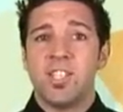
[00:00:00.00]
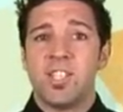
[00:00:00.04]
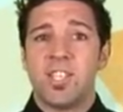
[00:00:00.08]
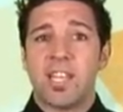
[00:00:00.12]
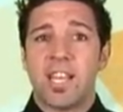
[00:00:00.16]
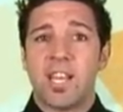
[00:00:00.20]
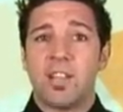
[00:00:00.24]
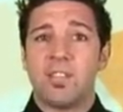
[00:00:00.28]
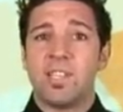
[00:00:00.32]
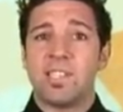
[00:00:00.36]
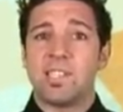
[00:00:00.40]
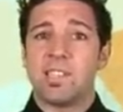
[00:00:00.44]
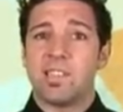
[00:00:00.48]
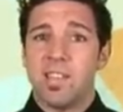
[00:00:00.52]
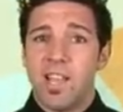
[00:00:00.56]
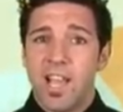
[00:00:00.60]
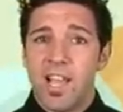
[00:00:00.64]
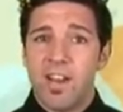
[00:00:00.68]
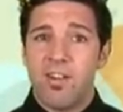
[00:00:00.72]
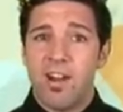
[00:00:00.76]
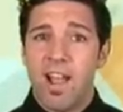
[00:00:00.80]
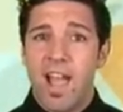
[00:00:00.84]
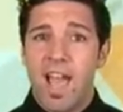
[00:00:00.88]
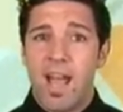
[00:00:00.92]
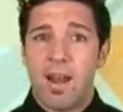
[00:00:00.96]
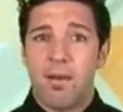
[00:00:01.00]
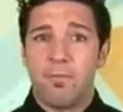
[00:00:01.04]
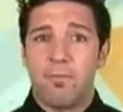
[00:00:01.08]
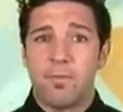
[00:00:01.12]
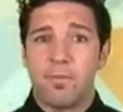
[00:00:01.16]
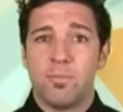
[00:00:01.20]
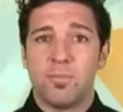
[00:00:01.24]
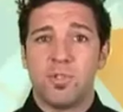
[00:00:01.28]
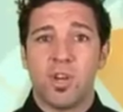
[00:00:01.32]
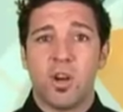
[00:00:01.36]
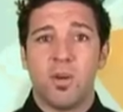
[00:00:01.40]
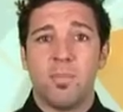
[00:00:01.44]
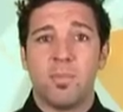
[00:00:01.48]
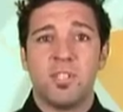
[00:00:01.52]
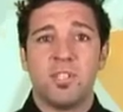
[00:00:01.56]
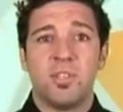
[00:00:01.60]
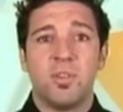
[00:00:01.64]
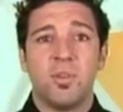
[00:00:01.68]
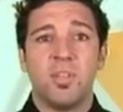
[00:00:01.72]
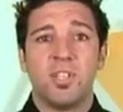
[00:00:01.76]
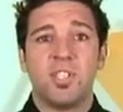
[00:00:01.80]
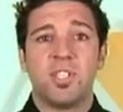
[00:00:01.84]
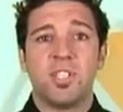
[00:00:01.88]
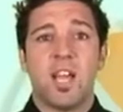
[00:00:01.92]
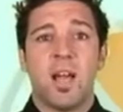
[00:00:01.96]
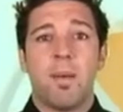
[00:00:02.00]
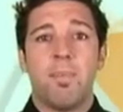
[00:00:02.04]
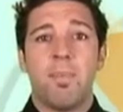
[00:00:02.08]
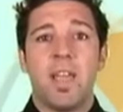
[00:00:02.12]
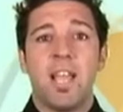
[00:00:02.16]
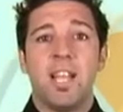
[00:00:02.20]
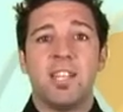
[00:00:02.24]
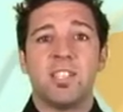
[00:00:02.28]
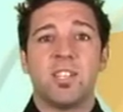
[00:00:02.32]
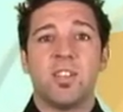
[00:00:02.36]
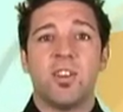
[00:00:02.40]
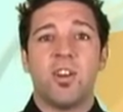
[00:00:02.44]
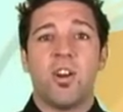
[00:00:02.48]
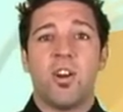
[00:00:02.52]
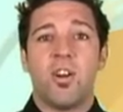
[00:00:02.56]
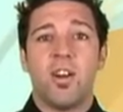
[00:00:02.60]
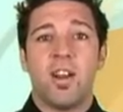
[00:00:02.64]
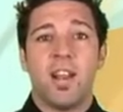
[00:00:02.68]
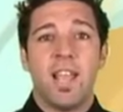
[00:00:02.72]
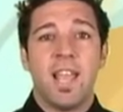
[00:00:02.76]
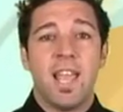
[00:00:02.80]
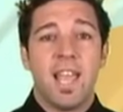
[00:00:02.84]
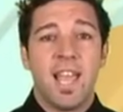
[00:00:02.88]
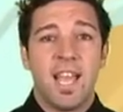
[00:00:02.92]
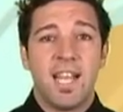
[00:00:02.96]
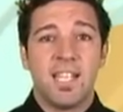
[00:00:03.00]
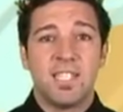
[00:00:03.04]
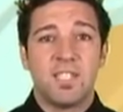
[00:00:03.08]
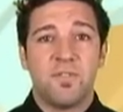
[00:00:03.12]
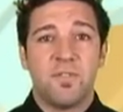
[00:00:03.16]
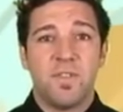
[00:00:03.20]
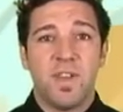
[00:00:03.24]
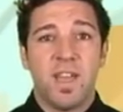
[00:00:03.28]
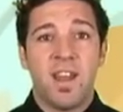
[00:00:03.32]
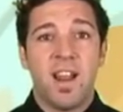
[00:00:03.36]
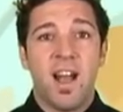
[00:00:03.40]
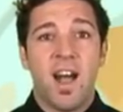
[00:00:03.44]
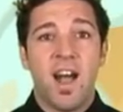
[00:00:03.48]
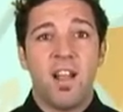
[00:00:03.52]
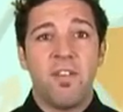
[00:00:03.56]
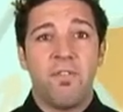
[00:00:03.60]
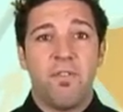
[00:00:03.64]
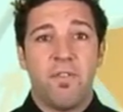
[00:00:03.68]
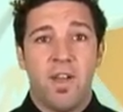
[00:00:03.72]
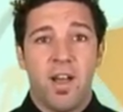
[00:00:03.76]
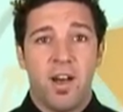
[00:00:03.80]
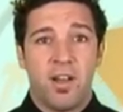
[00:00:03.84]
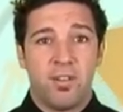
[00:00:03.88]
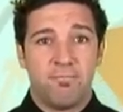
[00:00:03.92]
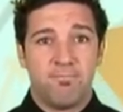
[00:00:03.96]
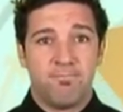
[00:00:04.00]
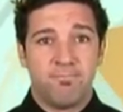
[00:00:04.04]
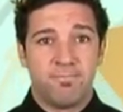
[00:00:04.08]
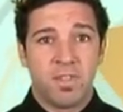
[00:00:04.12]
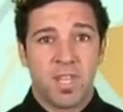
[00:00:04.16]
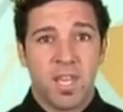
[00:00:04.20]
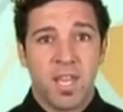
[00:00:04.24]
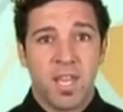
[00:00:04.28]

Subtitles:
check out this lighter Atom from German tuning shop H&R and Sven Heidfeld,